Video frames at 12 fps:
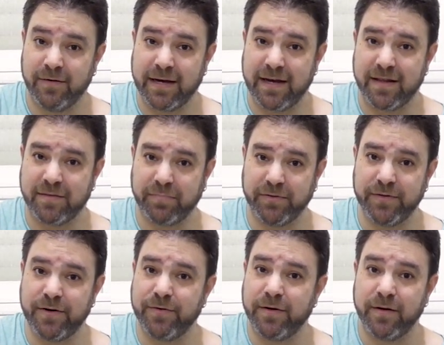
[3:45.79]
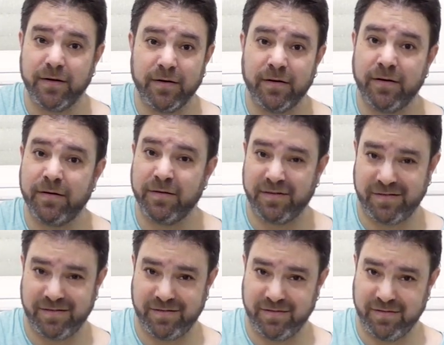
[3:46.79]
Okay, the blue note.
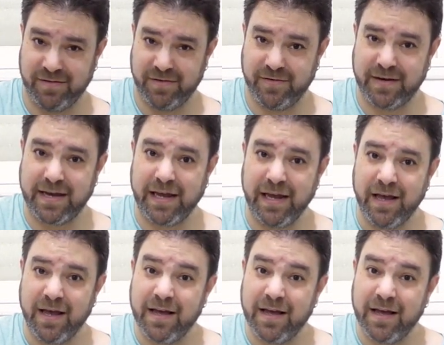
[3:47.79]
Okay,